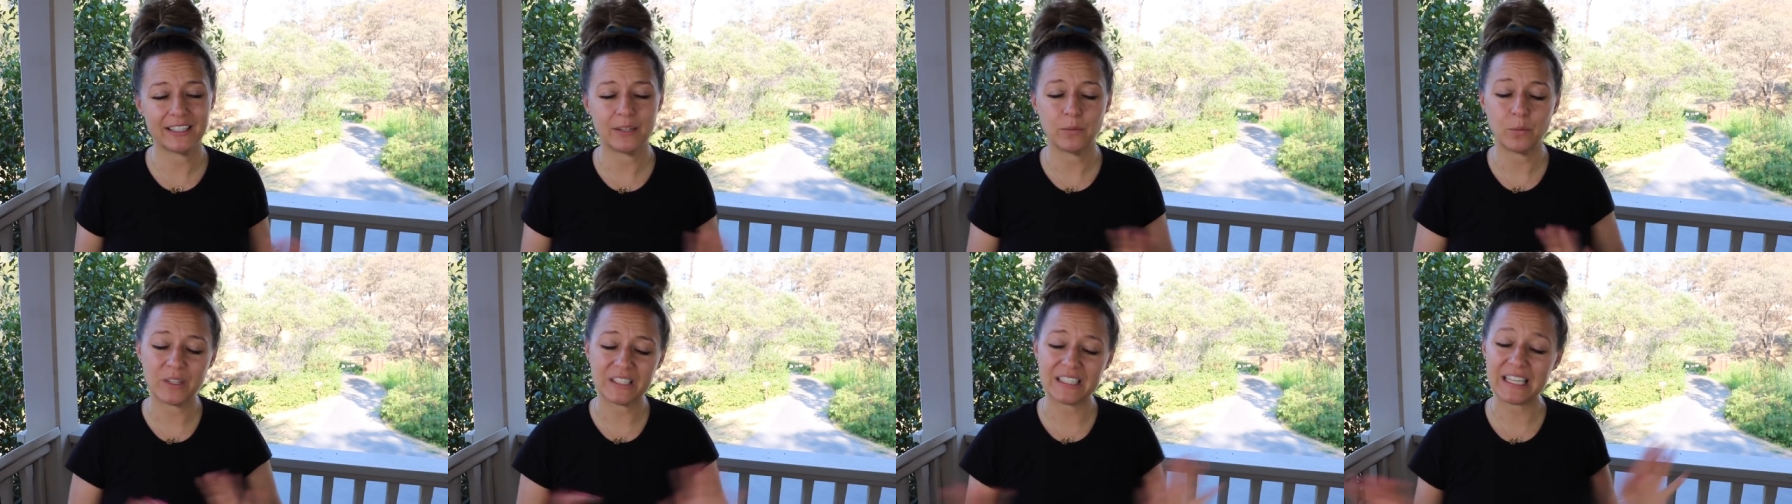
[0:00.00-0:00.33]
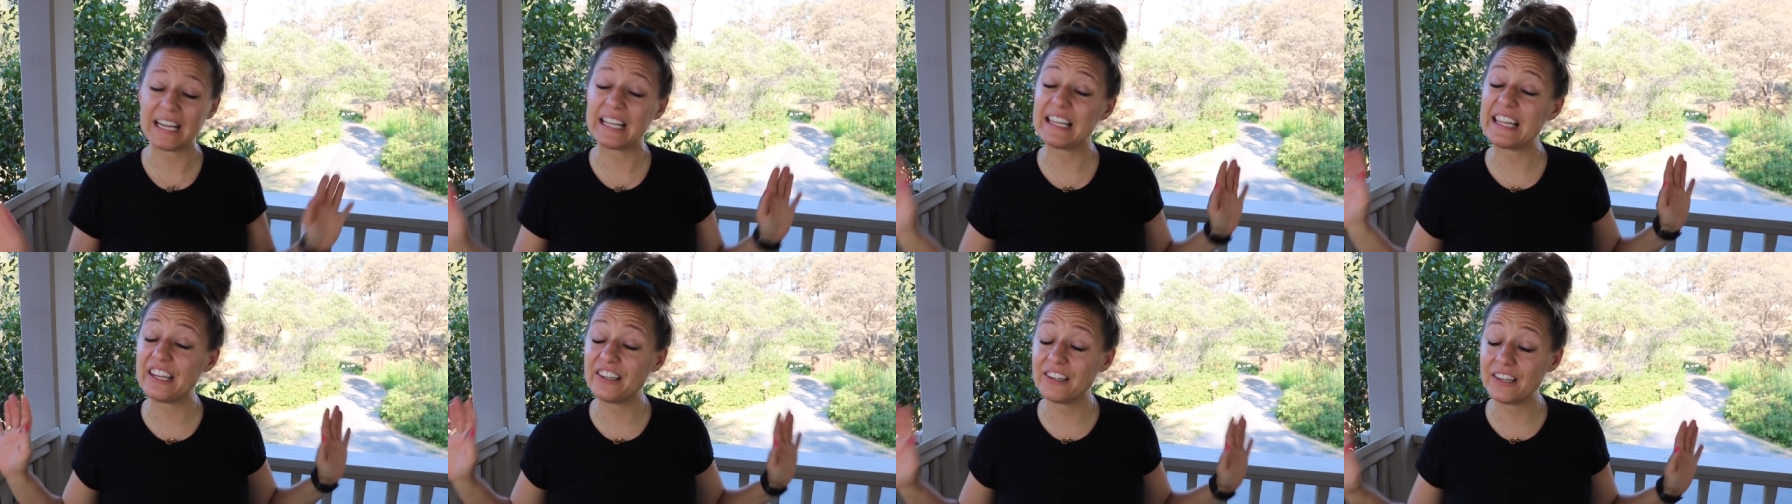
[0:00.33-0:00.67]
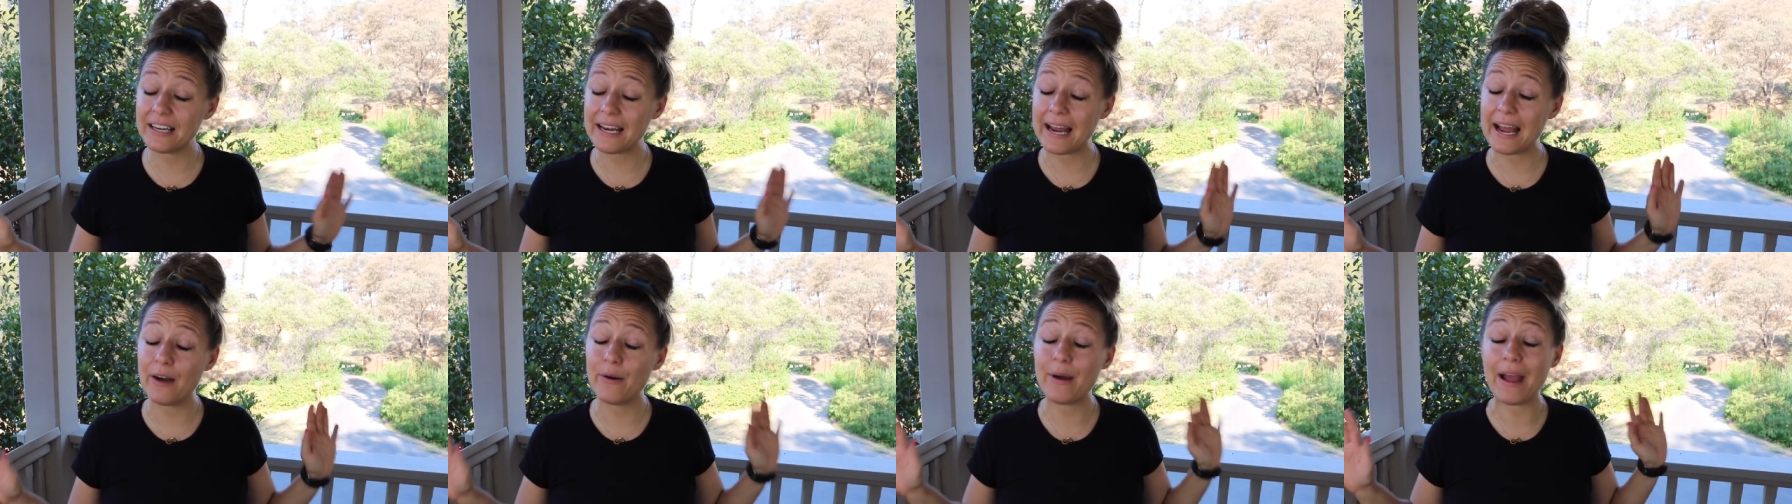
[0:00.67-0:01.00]
and once I cleared
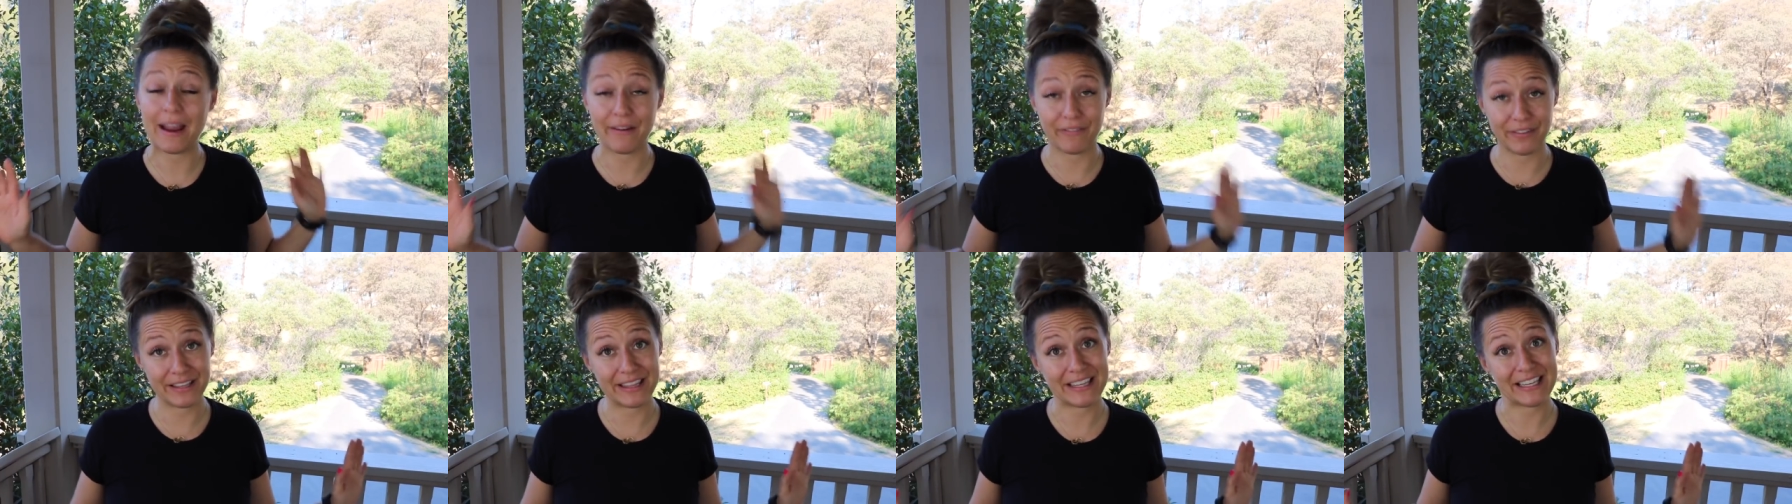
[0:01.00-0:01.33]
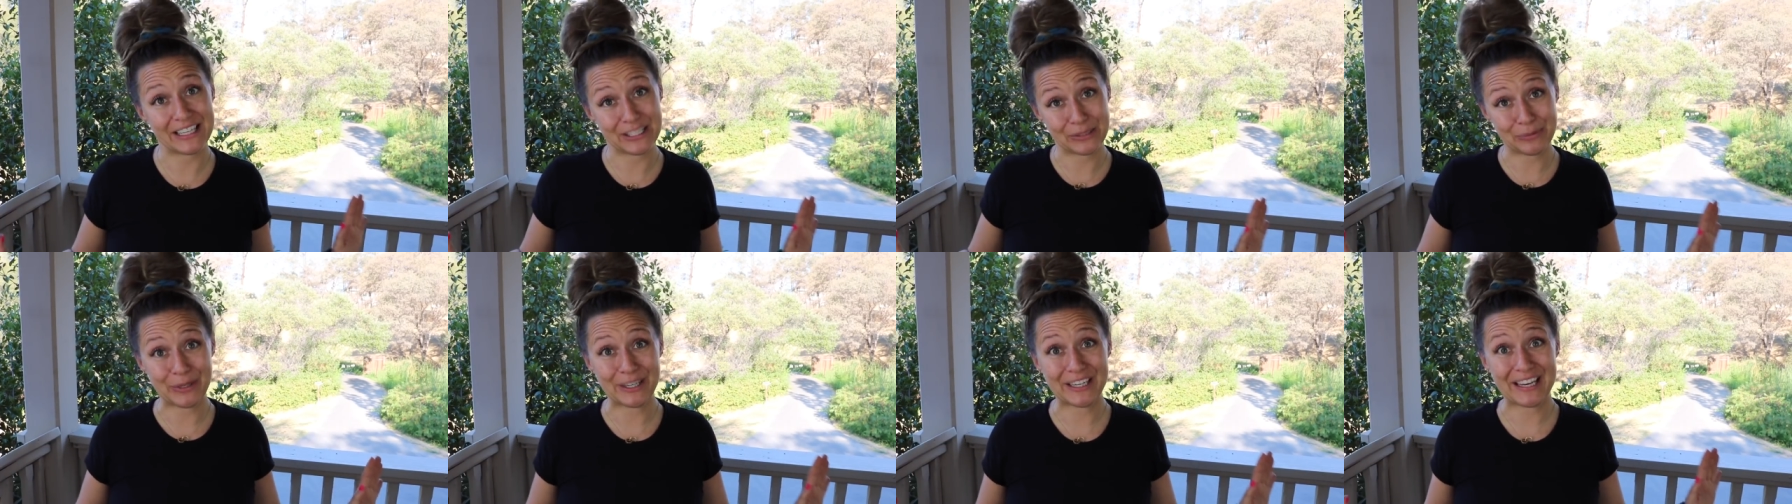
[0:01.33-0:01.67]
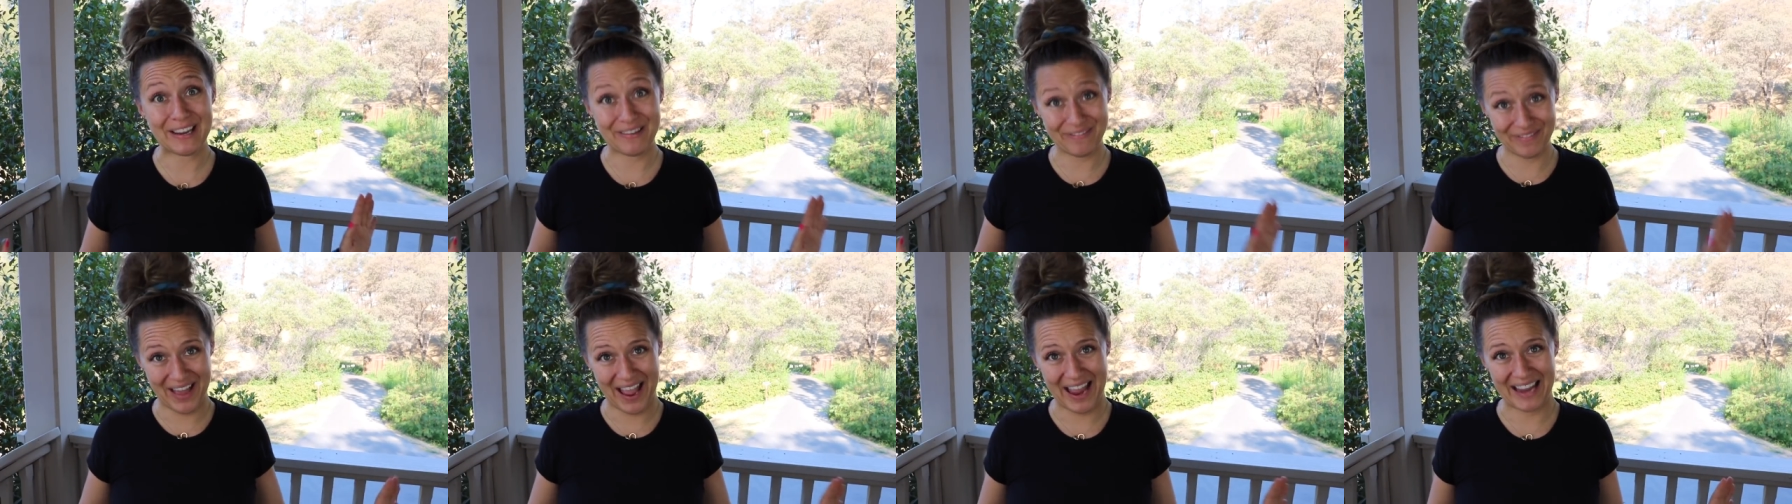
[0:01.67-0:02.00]
it out, everything is
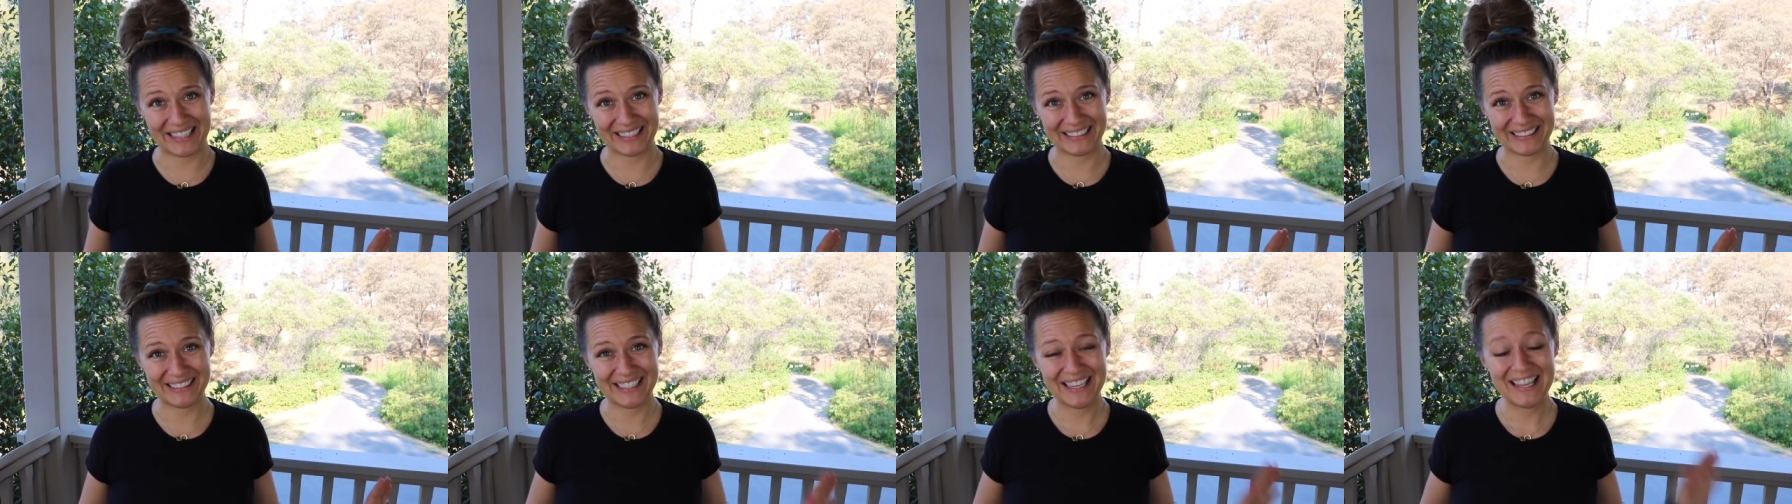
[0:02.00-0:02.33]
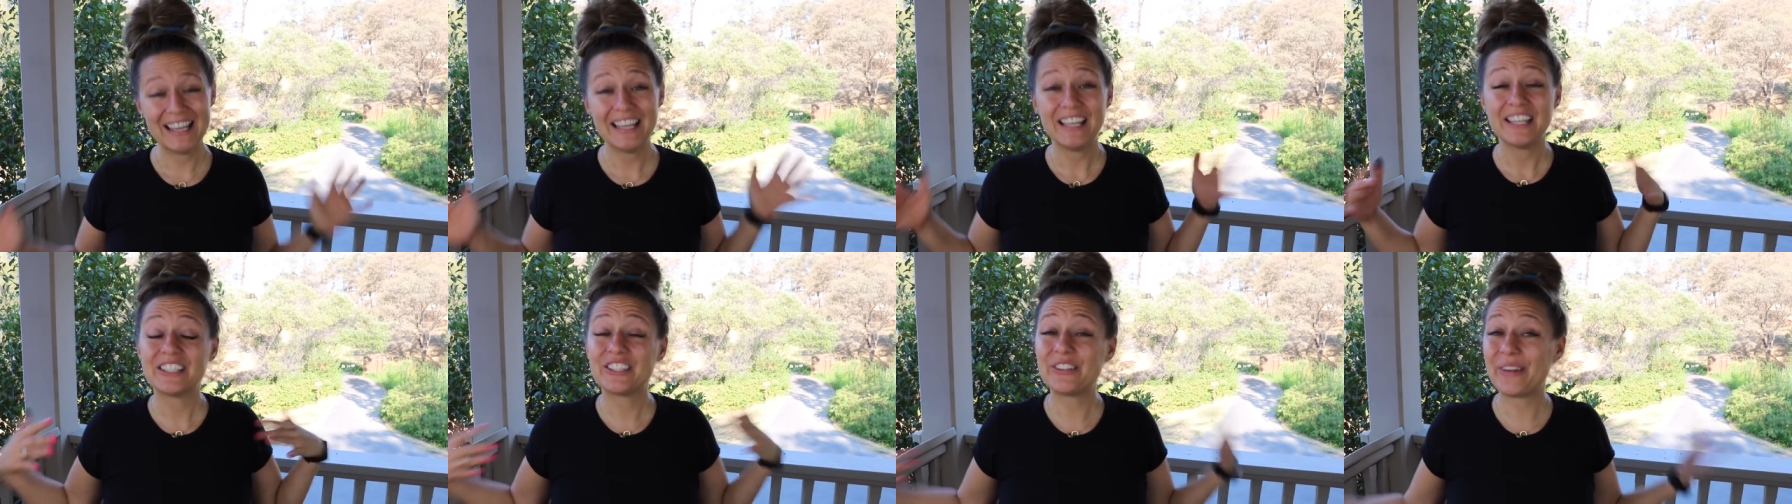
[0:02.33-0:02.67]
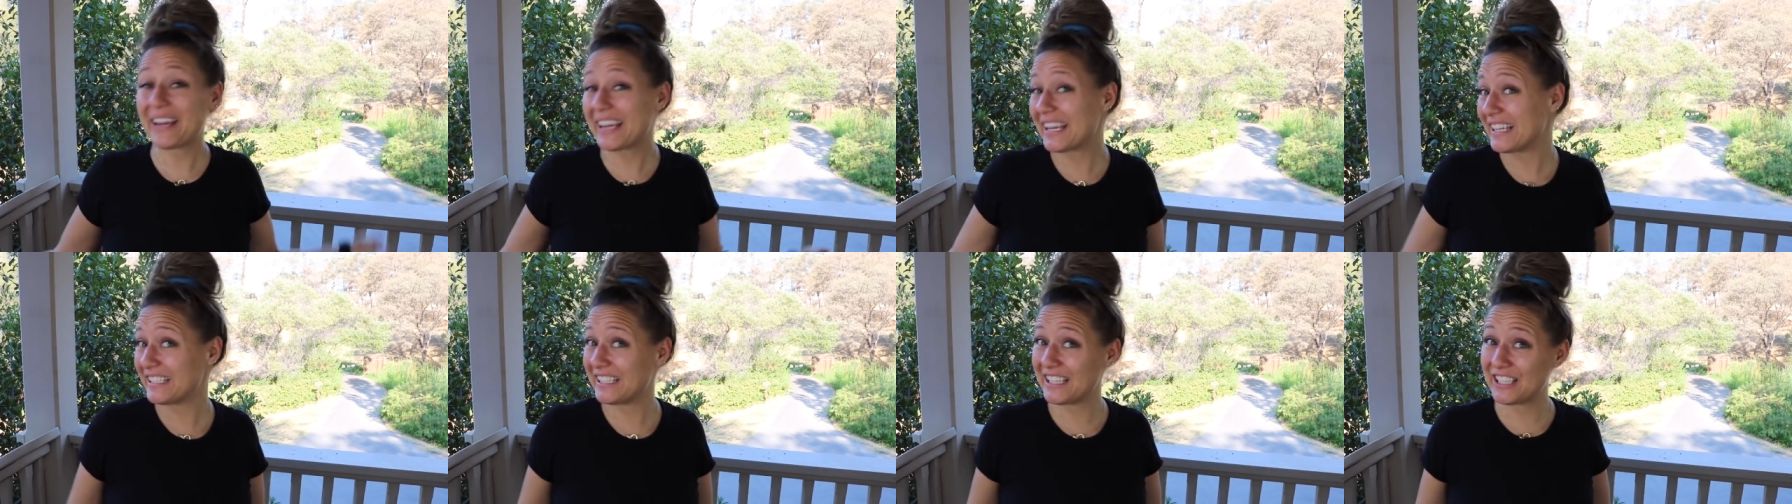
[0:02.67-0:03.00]
working fine. So
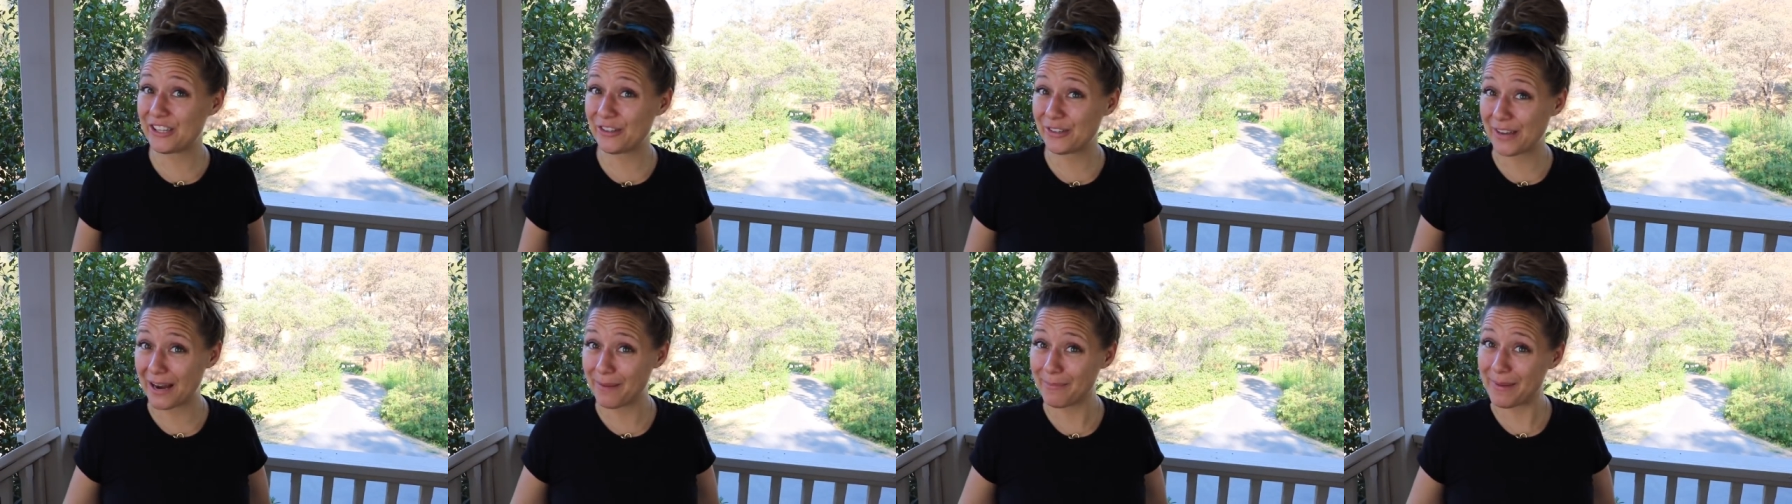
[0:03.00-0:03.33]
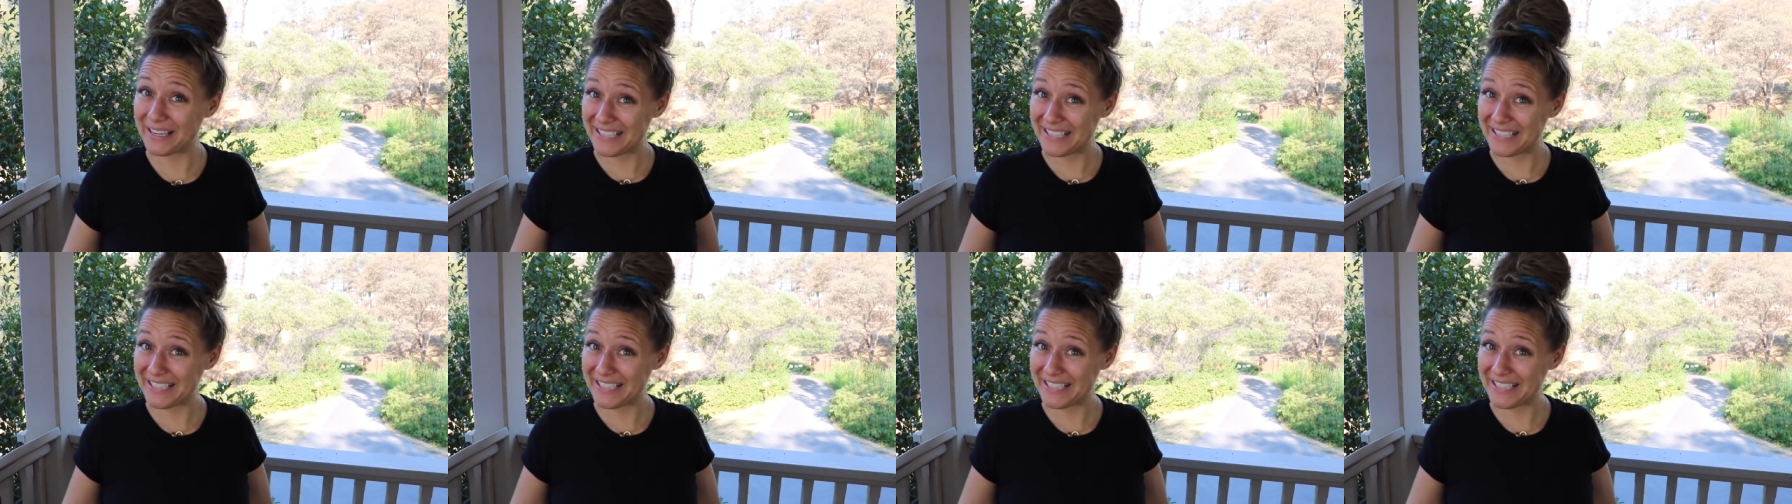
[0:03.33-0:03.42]
I continued on